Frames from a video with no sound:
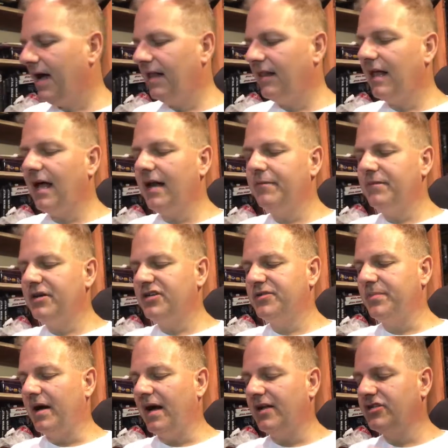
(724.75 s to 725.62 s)
A lot of
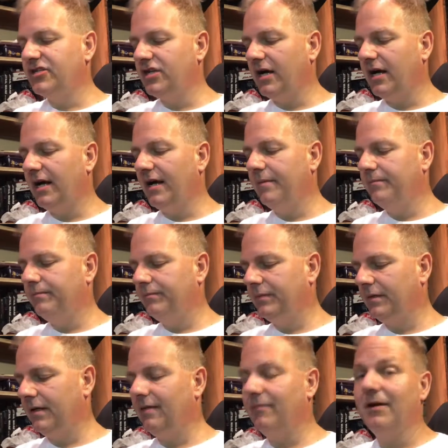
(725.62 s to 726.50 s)
mishmash.
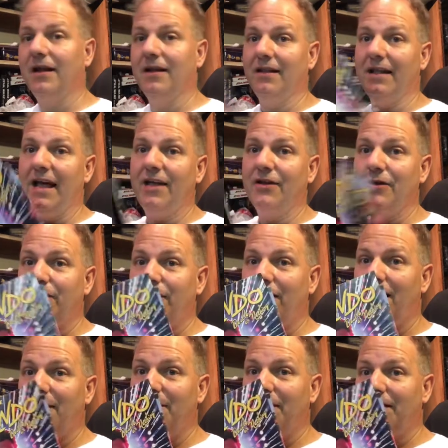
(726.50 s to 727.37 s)
Got a Lando
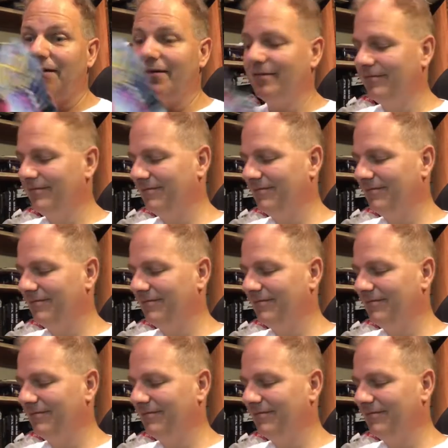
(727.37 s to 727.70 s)
comic.